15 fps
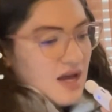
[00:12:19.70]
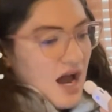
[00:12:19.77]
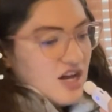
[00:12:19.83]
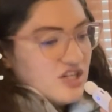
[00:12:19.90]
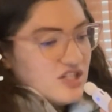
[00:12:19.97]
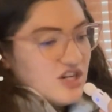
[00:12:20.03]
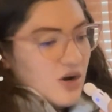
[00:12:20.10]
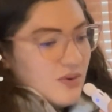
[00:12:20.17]
I
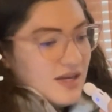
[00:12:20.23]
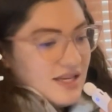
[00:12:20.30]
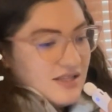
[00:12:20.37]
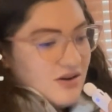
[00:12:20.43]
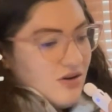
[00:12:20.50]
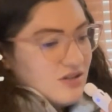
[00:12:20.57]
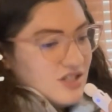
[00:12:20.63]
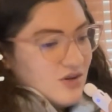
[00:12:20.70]
just know he's
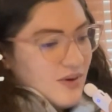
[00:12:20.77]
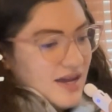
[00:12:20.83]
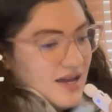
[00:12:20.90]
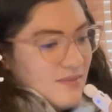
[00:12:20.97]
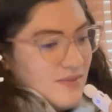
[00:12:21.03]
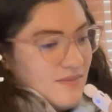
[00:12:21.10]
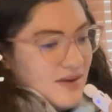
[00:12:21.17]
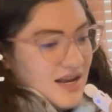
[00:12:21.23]
also a
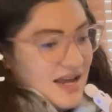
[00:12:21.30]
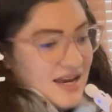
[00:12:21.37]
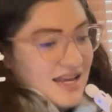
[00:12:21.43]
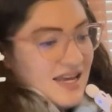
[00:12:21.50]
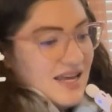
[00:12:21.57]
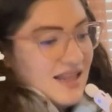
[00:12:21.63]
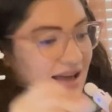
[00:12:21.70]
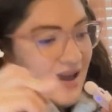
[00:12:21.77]
commitment and
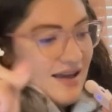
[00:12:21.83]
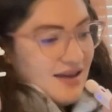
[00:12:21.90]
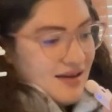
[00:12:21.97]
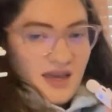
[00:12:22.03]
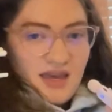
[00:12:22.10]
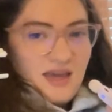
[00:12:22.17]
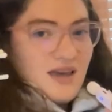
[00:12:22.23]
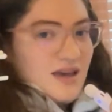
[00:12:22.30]

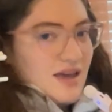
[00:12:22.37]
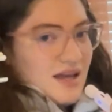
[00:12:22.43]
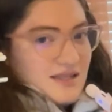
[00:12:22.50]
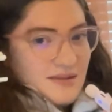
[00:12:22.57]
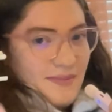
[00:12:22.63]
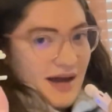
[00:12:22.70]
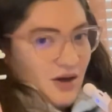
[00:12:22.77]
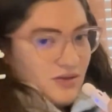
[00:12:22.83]
he gets
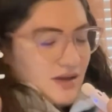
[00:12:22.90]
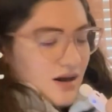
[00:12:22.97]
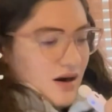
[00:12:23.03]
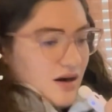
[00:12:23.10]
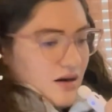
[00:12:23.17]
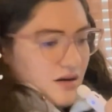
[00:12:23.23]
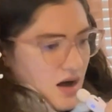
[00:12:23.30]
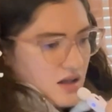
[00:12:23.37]
him out
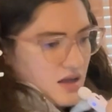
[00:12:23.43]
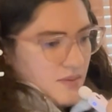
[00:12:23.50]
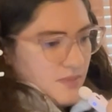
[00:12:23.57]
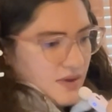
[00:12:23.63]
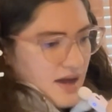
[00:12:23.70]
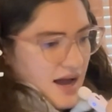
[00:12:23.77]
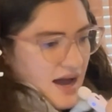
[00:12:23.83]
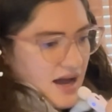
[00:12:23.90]
there. Holly
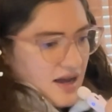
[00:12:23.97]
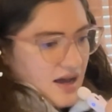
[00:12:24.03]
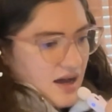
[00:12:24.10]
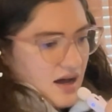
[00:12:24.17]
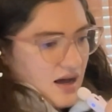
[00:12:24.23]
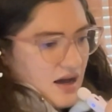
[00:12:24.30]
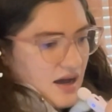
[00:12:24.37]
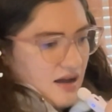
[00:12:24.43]
Black,
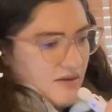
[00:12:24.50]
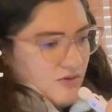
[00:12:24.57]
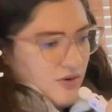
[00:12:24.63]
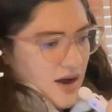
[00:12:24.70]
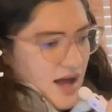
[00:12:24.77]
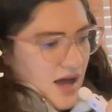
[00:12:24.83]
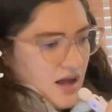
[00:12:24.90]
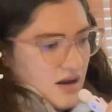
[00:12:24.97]
I have
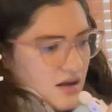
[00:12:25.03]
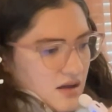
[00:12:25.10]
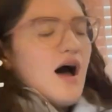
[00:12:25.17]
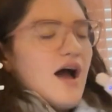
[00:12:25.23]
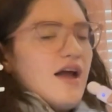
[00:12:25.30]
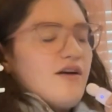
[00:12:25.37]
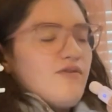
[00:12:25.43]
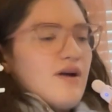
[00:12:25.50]
read
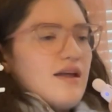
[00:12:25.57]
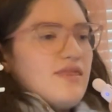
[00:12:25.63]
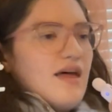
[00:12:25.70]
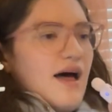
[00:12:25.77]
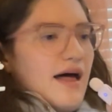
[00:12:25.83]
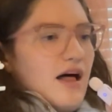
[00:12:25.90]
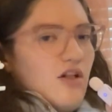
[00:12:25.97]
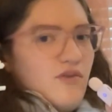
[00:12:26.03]

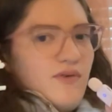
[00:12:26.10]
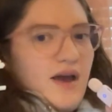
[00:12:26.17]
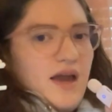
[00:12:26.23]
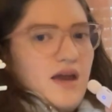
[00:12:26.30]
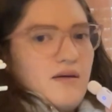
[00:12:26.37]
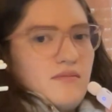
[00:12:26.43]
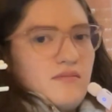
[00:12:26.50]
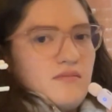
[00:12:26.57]
the
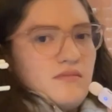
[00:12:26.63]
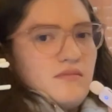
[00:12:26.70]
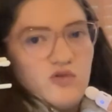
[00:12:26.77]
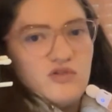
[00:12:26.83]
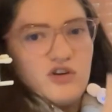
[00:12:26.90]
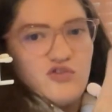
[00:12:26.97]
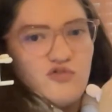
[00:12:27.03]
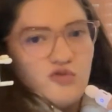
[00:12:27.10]
Elfhame,
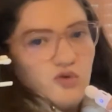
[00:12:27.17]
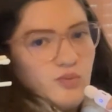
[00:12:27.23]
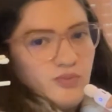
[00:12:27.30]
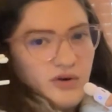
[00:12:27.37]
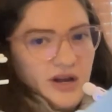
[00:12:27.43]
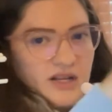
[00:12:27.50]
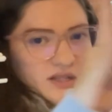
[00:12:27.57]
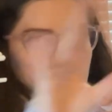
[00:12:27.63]
the Cruel
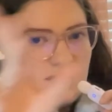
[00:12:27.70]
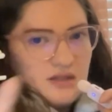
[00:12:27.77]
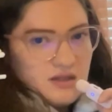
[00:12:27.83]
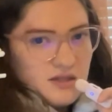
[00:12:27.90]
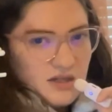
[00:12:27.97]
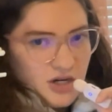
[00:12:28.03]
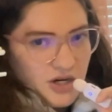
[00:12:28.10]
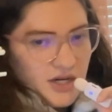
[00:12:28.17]
Prince
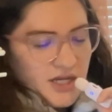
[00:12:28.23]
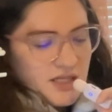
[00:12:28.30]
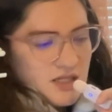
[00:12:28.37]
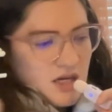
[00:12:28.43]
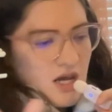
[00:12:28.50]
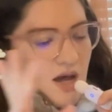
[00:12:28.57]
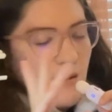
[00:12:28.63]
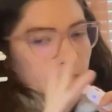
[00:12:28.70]

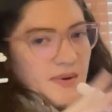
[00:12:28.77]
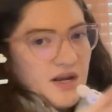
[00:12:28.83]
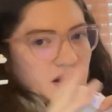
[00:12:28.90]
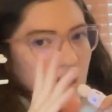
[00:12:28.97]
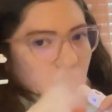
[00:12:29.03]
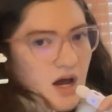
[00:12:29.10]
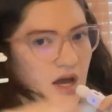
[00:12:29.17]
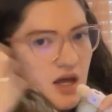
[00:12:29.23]
series, but
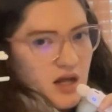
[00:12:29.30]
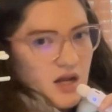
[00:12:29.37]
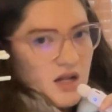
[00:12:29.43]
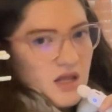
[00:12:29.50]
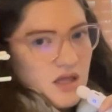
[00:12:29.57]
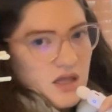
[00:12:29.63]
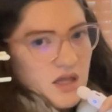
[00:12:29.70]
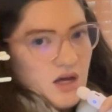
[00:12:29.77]
not
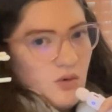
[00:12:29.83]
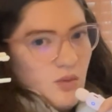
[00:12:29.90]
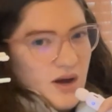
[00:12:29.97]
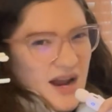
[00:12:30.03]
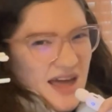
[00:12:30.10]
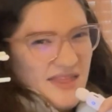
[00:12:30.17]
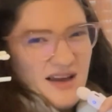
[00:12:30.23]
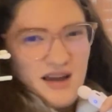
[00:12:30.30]
the
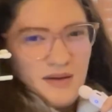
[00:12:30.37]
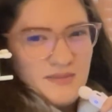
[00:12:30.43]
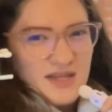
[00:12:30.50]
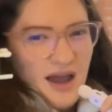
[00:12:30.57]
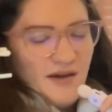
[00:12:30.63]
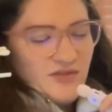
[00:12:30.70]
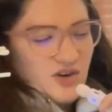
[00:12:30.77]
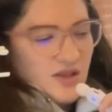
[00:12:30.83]
one that comes
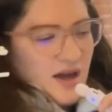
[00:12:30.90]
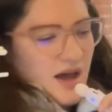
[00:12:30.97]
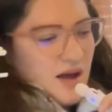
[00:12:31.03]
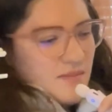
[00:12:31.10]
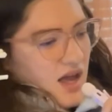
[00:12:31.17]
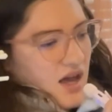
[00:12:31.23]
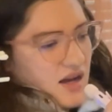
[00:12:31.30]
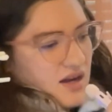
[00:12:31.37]
after that.
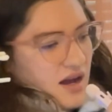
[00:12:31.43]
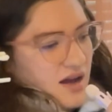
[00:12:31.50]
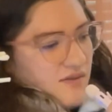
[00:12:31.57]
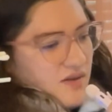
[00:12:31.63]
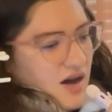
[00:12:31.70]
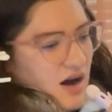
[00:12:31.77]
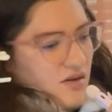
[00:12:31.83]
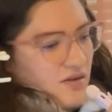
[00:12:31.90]
And I have
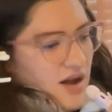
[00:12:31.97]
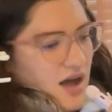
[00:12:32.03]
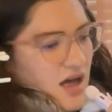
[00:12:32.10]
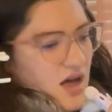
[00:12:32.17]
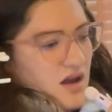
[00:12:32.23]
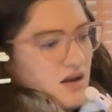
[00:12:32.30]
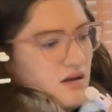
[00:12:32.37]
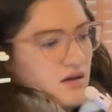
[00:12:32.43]
not
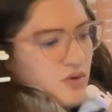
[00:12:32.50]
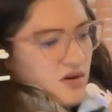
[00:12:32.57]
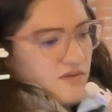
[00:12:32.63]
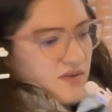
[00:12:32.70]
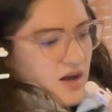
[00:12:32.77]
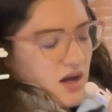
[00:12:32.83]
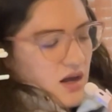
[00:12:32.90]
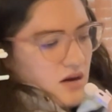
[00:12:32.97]
read Book of
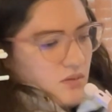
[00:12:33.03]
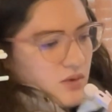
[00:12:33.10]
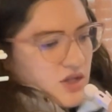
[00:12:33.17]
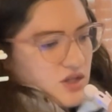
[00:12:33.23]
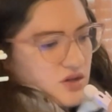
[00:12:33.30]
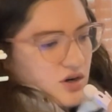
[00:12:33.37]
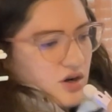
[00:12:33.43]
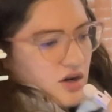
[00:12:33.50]
Night, which
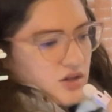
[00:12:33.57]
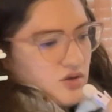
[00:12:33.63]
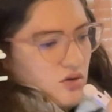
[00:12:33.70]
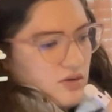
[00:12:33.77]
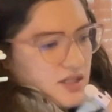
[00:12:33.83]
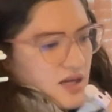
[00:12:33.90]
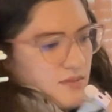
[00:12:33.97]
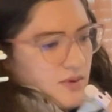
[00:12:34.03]
is her
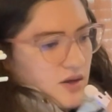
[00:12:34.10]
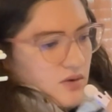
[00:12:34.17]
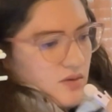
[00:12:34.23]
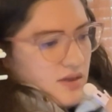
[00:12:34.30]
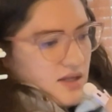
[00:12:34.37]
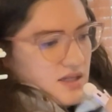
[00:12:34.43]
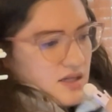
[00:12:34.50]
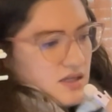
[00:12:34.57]
adult debut,
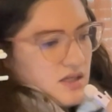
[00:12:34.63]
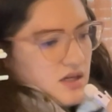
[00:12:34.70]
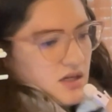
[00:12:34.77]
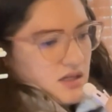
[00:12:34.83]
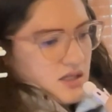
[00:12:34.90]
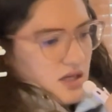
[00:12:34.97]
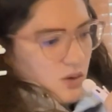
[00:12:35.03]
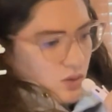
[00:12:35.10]
and this is
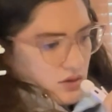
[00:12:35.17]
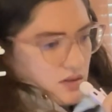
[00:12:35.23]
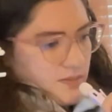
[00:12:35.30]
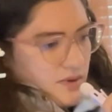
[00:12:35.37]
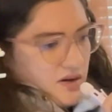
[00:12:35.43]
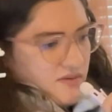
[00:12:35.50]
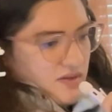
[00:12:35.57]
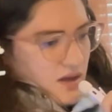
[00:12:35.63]
the sequel to
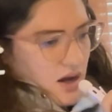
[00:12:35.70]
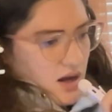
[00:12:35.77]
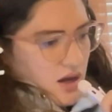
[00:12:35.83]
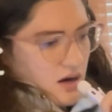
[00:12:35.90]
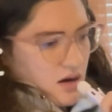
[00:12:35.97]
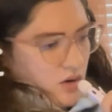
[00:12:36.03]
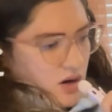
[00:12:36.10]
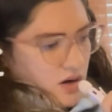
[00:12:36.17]
Book of
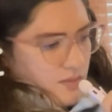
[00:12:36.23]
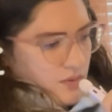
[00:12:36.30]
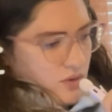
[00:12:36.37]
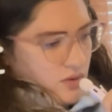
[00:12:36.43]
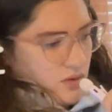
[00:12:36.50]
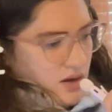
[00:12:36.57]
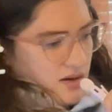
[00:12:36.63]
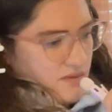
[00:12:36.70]
Night.
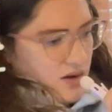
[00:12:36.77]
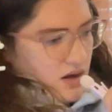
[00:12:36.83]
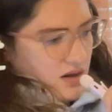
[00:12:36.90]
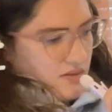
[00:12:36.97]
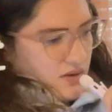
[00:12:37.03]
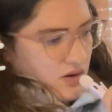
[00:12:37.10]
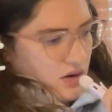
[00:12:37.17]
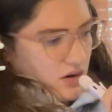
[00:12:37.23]
Watermoon, I have not
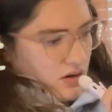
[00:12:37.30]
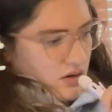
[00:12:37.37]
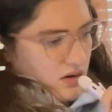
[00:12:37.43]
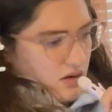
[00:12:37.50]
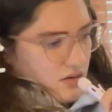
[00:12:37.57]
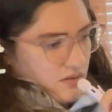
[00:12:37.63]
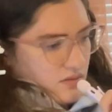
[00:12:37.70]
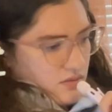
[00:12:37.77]
even heard
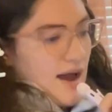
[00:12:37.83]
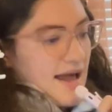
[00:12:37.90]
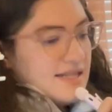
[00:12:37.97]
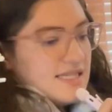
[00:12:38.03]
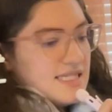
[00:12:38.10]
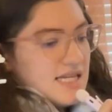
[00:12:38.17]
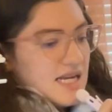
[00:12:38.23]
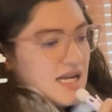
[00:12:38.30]
of.
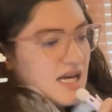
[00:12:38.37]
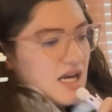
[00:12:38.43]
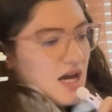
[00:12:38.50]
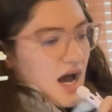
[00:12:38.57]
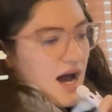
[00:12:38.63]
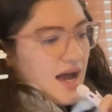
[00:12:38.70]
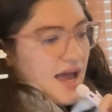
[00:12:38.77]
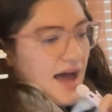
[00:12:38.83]
Red City,
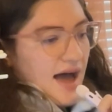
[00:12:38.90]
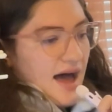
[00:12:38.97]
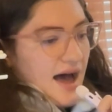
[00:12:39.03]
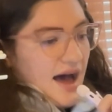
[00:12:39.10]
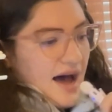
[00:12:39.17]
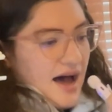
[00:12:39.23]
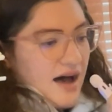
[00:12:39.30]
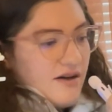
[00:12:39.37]
I
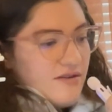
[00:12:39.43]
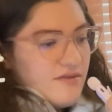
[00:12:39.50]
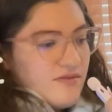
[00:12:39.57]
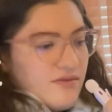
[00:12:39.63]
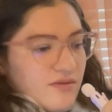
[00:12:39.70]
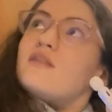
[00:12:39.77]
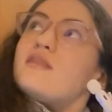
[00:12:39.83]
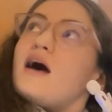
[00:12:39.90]
have.
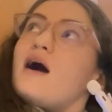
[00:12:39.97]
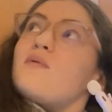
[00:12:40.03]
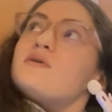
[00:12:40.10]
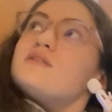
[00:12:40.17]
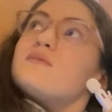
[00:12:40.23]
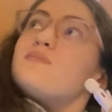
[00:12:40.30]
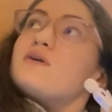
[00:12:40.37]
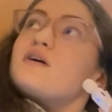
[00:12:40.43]
That
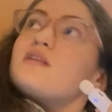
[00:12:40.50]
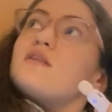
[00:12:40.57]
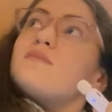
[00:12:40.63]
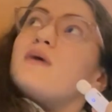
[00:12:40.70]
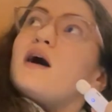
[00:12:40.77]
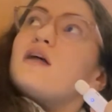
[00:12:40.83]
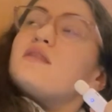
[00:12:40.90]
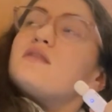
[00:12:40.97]
was a Book of the
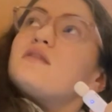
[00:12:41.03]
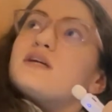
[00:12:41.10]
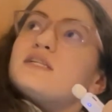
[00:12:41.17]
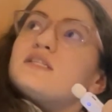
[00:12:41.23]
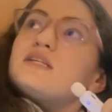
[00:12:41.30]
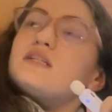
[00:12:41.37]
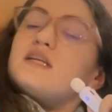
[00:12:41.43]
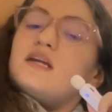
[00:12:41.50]
Month
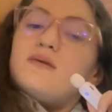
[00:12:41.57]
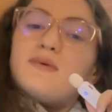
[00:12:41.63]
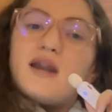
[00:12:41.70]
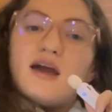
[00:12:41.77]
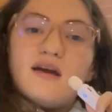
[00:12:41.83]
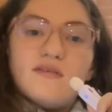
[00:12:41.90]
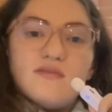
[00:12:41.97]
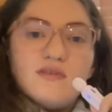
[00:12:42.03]
recently, but
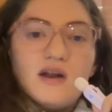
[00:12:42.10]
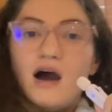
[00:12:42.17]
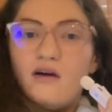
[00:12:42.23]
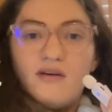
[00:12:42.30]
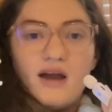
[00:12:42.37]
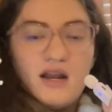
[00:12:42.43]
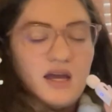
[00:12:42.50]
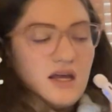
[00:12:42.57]
I have not
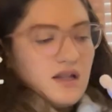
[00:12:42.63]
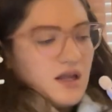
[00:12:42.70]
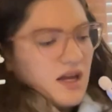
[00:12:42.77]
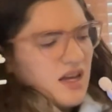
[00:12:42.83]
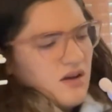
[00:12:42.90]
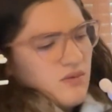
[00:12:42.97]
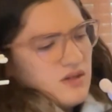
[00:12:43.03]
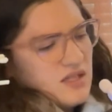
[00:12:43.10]
read it.
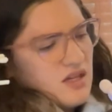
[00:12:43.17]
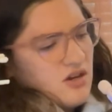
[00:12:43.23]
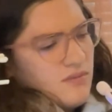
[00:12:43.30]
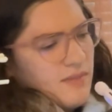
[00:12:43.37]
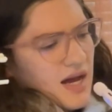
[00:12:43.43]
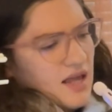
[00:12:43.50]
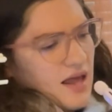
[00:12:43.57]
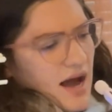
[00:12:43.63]
Like, it was either
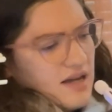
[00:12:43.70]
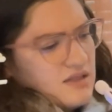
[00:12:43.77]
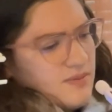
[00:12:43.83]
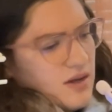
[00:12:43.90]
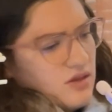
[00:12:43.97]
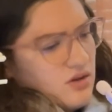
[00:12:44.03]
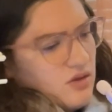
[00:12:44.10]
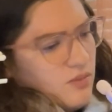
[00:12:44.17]
my last
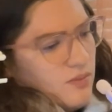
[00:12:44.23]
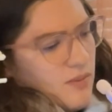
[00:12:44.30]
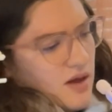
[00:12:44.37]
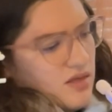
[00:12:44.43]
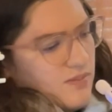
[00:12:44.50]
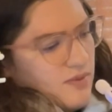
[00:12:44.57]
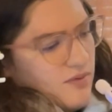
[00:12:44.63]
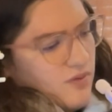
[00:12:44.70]
month or the
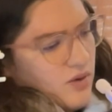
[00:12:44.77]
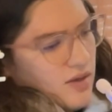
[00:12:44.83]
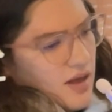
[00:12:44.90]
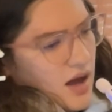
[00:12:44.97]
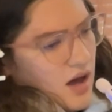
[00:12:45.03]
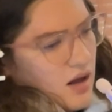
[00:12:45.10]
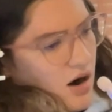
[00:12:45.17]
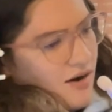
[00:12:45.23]
month before
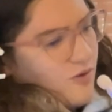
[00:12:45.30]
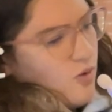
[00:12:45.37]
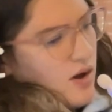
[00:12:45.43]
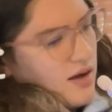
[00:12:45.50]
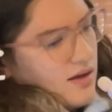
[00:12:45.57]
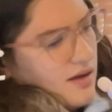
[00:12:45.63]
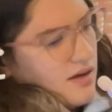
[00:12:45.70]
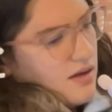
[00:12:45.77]
that. R.F.
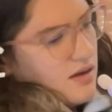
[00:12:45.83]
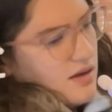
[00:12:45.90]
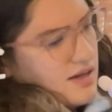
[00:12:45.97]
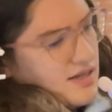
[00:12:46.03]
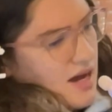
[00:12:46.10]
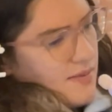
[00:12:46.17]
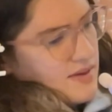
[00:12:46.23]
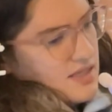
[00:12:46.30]
Kuang
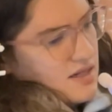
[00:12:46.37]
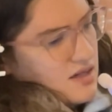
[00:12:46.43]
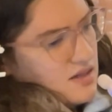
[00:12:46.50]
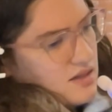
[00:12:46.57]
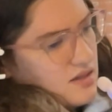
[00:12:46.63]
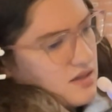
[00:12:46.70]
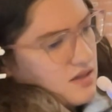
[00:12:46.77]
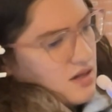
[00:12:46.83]

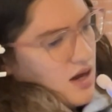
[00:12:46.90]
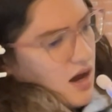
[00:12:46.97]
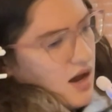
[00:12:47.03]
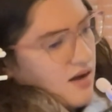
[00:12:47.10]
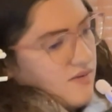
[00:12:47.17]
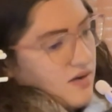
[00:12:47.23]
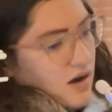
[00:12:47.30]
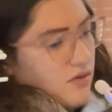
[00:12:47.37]
Catabasis, I
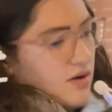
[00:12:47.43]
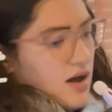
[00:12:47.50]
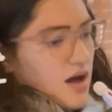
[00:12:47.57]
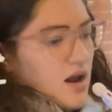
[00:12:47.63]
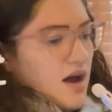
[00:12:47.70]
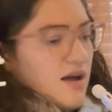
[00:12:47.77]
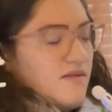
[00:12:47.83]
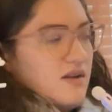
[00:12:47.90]
have not
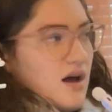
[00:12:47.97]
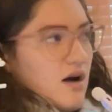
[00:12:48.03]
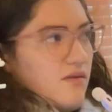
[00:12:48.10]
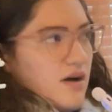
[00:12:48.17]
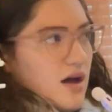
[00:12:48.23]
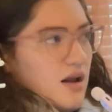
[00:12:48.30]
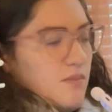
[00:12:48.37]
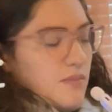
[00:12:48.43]
read. I have not
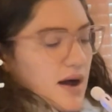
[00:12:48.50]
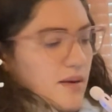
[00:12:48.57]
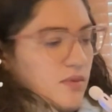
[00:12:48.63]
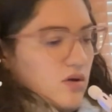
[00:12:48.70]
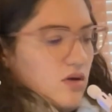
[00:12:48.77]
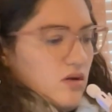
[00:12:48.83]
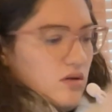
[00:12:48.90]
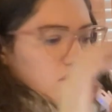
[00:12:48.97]
read
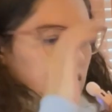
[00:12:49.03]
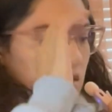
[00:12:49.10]
Babel